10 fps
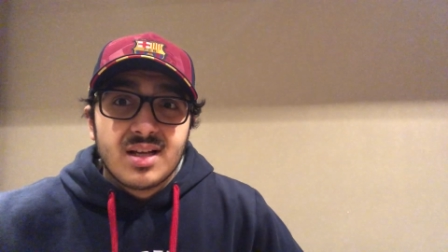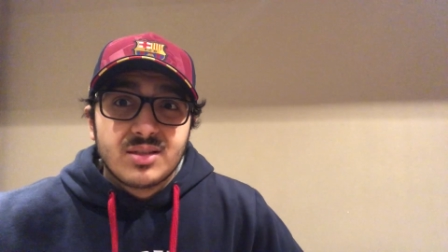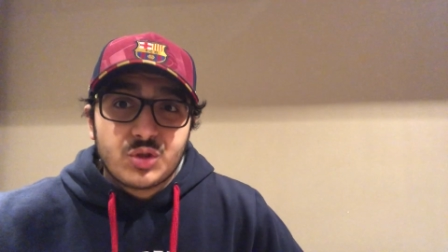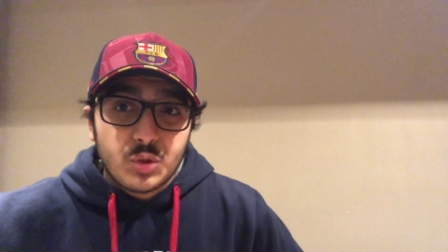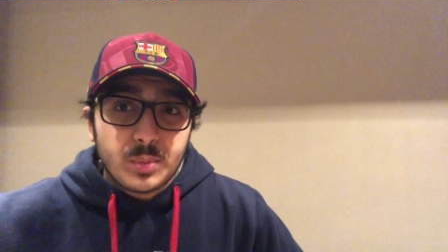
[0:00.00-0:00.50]

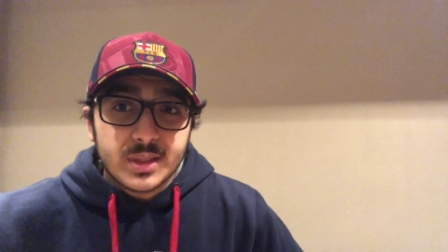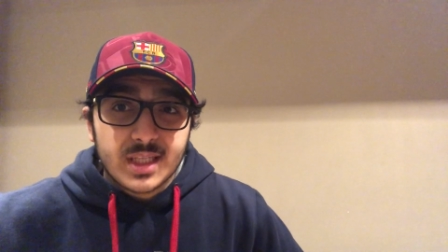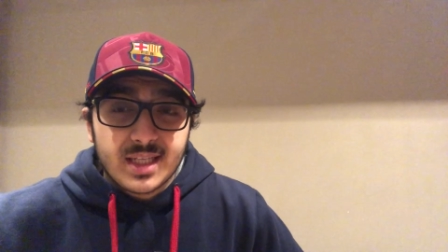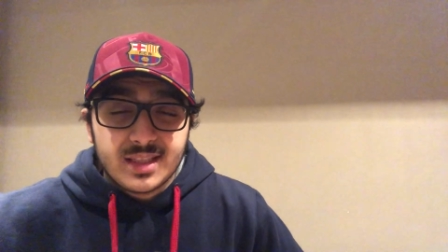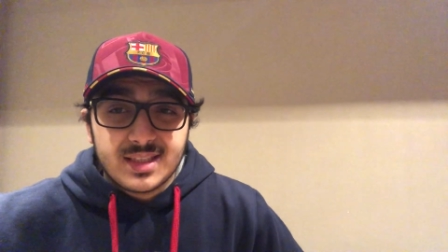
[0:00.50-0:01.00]
Two players that
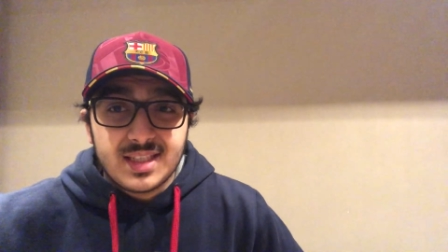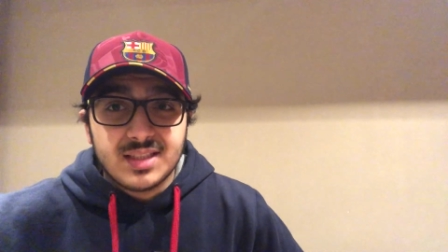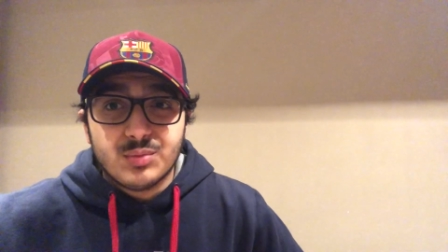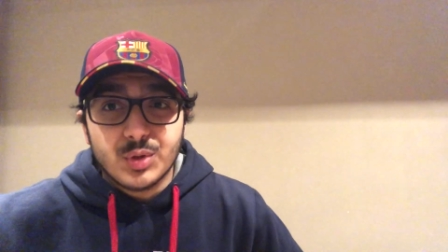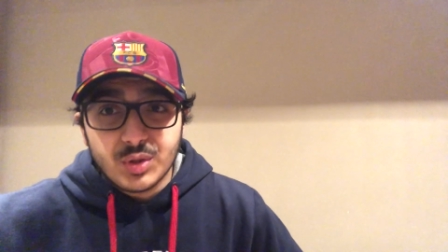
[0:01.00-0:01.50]
I think
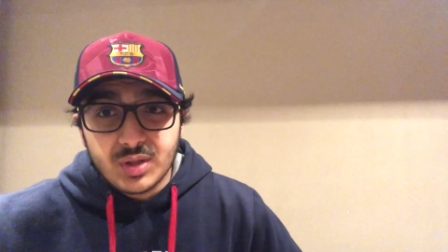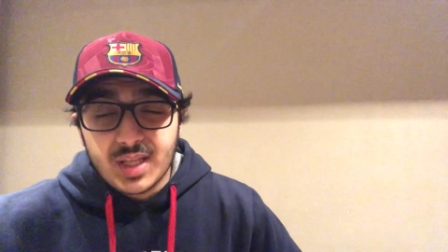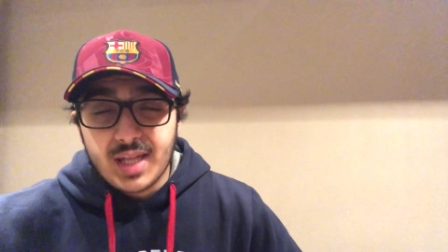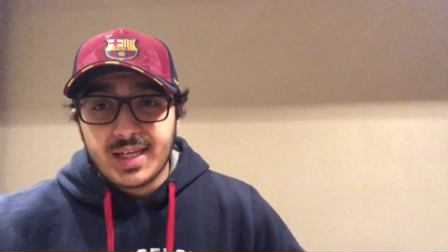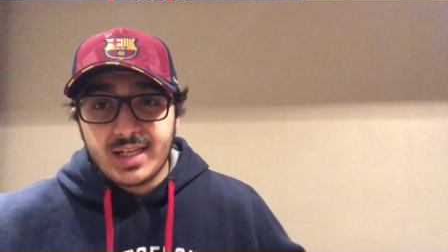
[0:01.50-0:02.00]

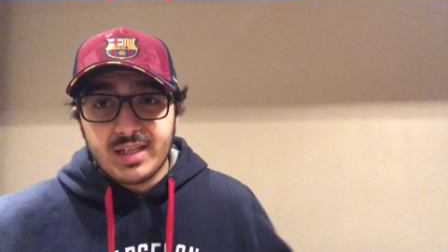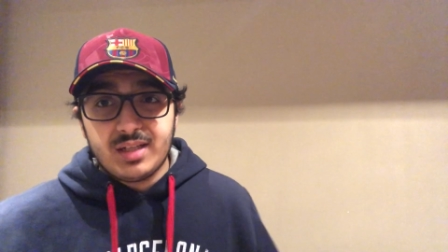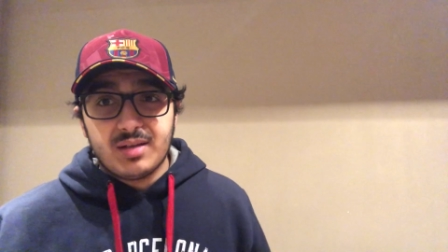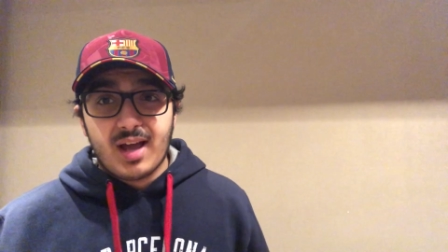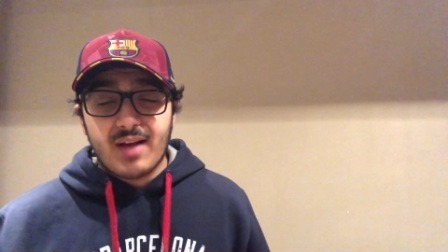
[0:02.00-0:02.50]
that need
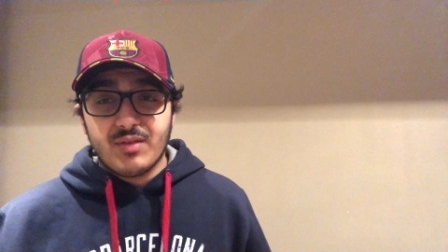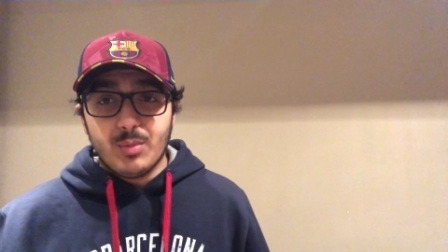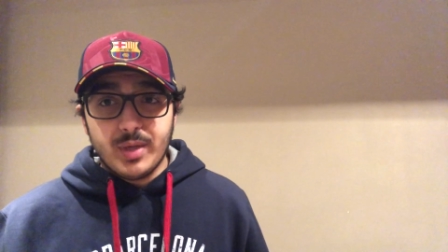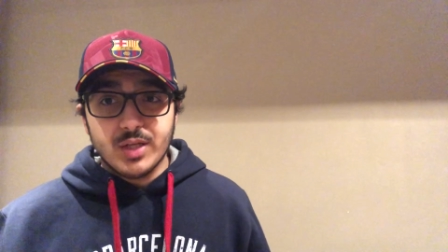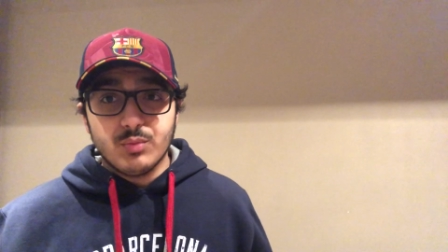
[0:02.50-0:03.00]
to have their
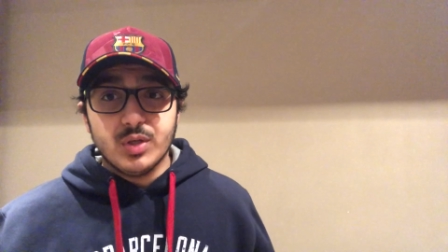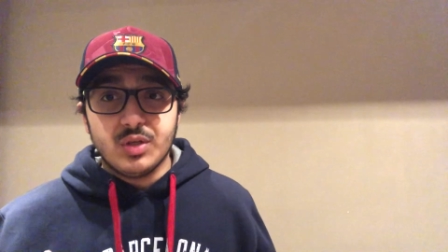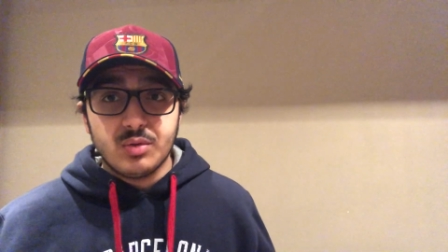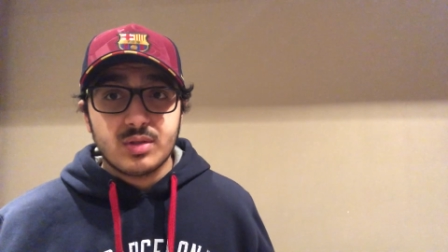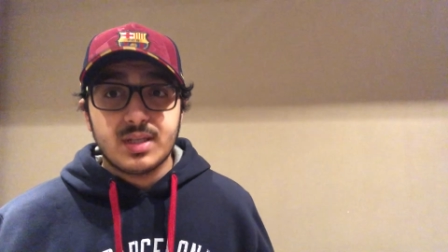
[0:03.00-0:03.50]
minutes
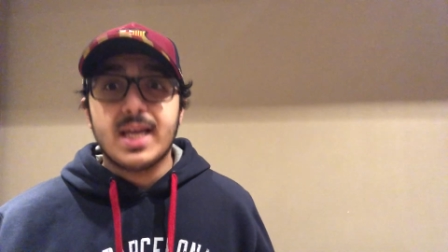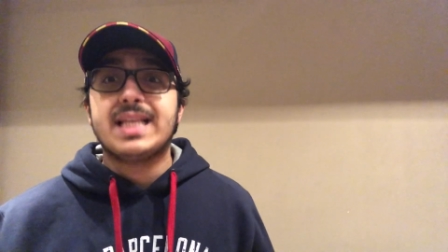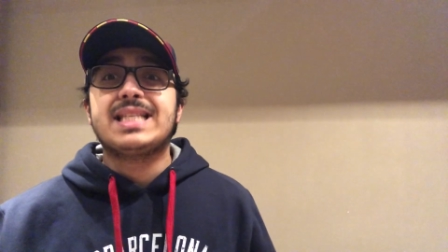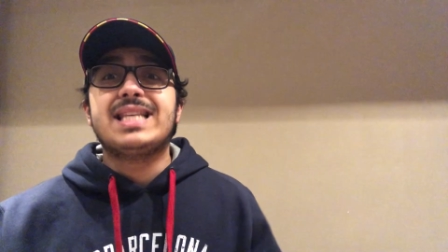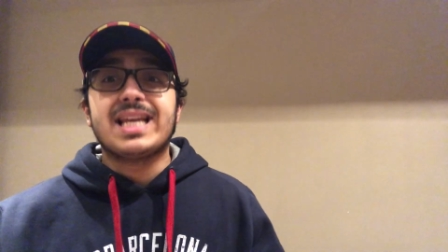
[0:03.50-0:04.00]
reduced
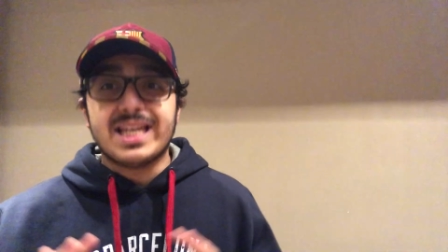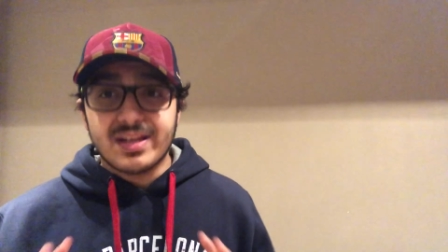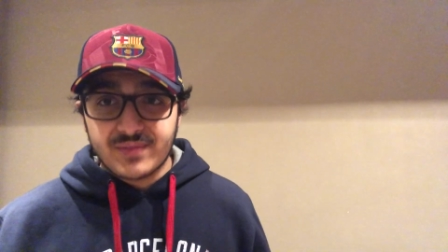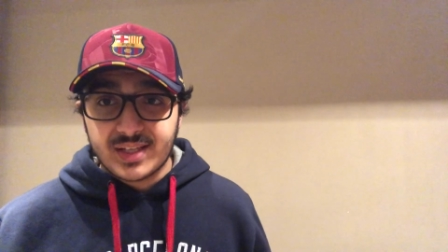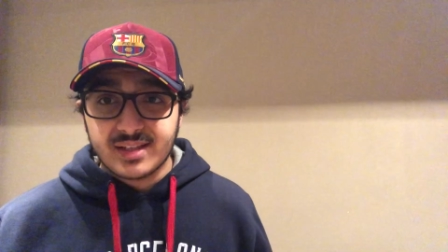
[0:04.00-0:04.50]

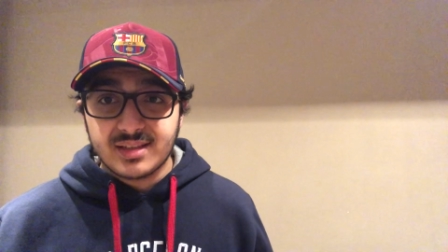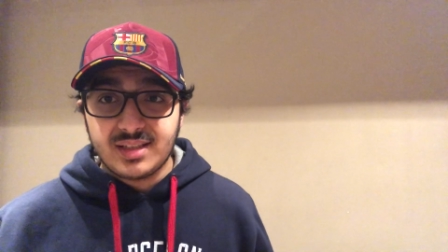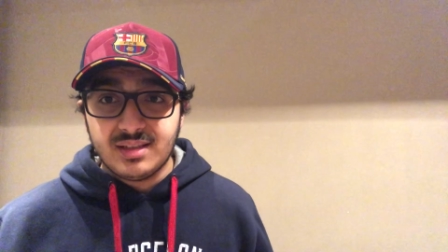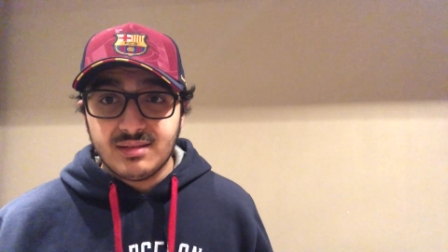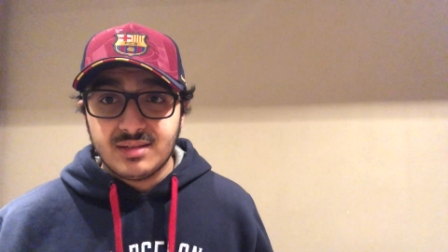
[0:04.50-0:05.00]

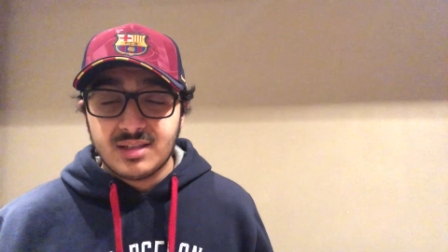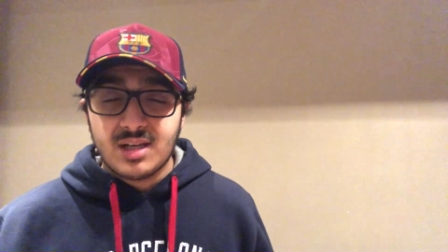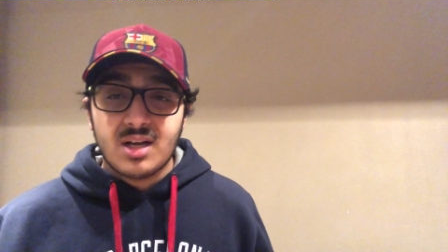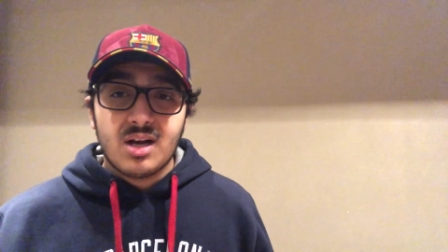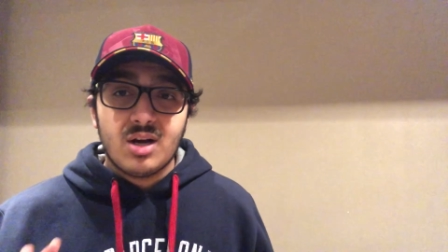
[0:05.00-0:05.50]
significantly
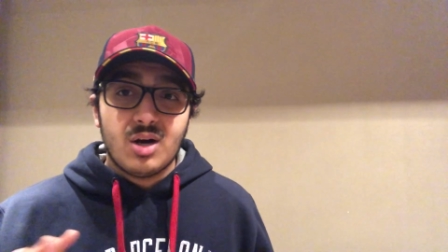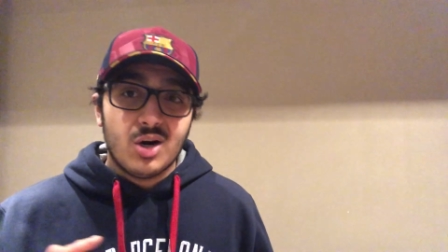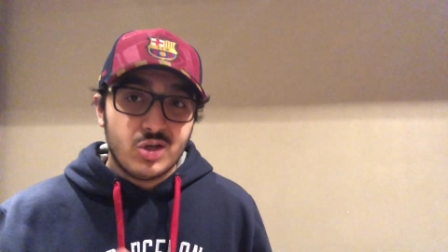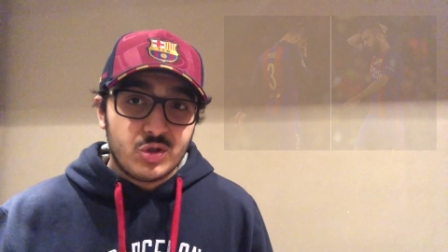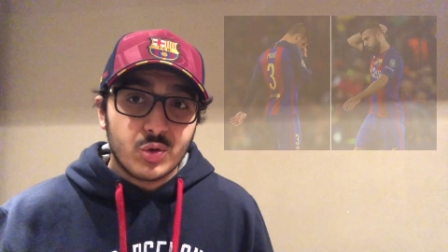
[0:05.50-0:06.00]

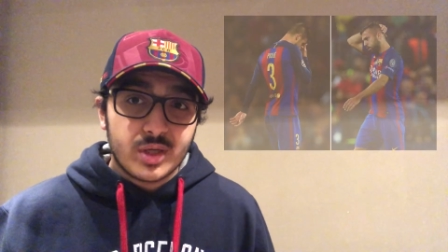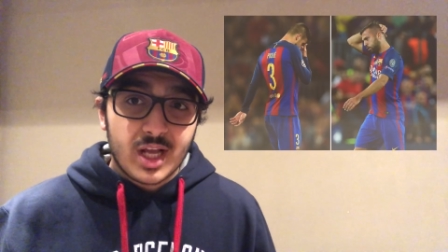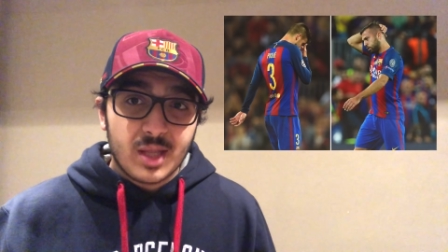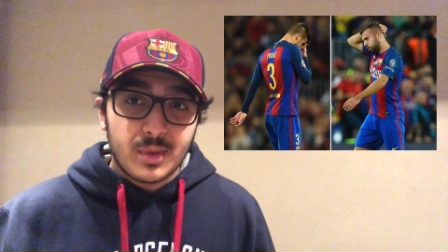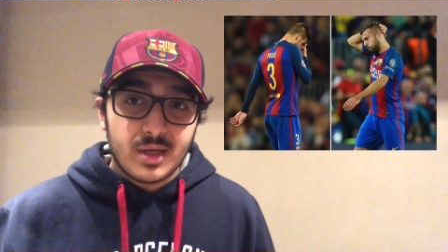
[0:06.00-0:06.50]
are Jordi
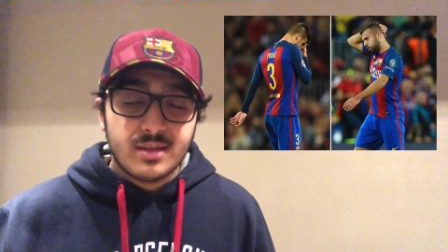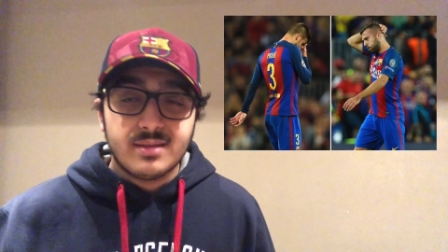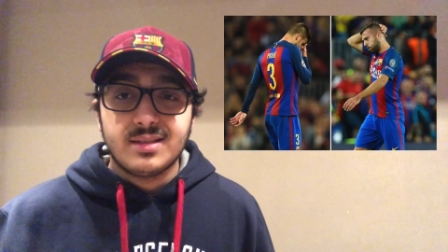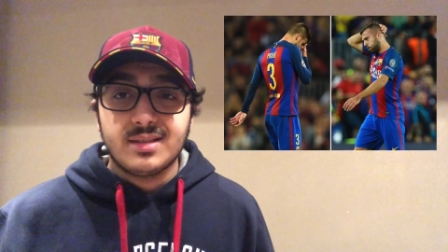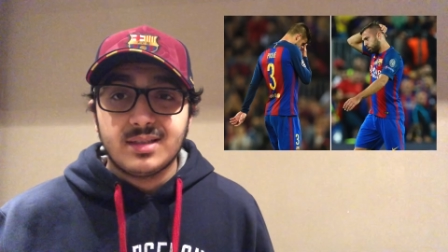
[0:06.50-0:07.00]
Alba
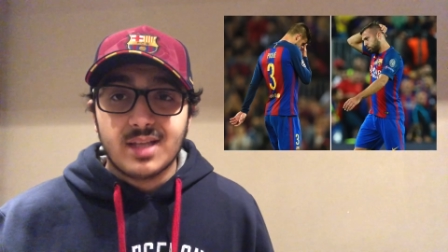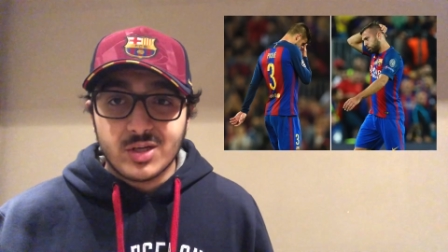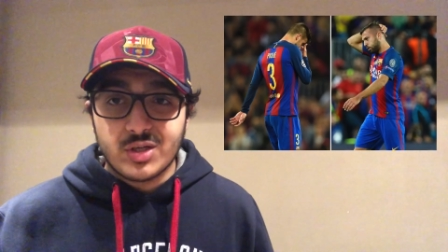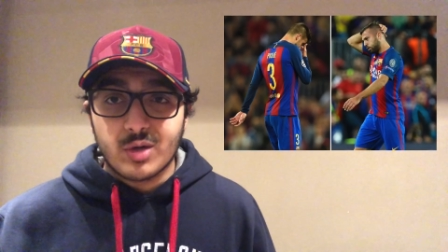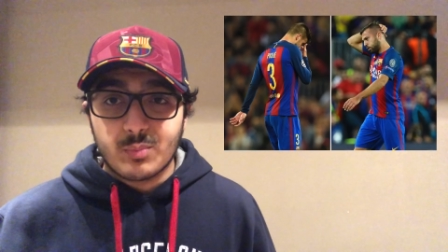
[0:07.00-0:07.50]
and
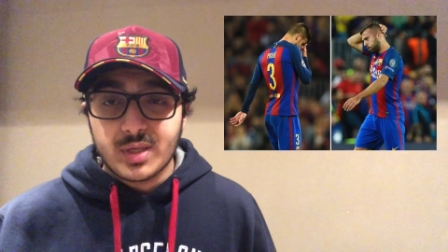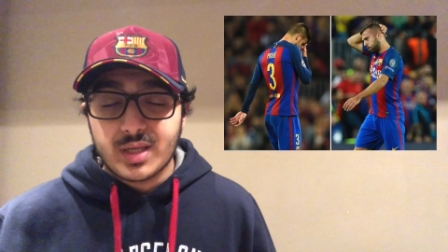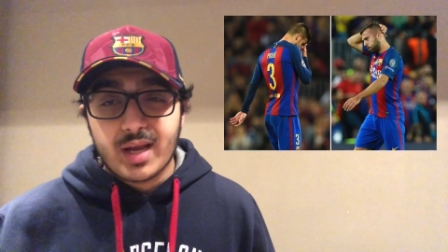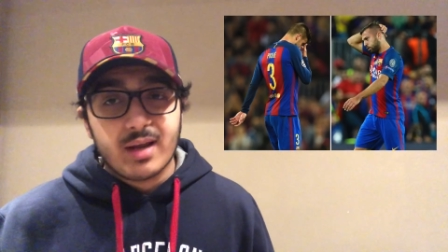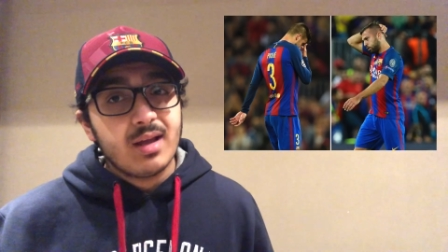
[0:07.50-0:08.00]
Gerard Piqué.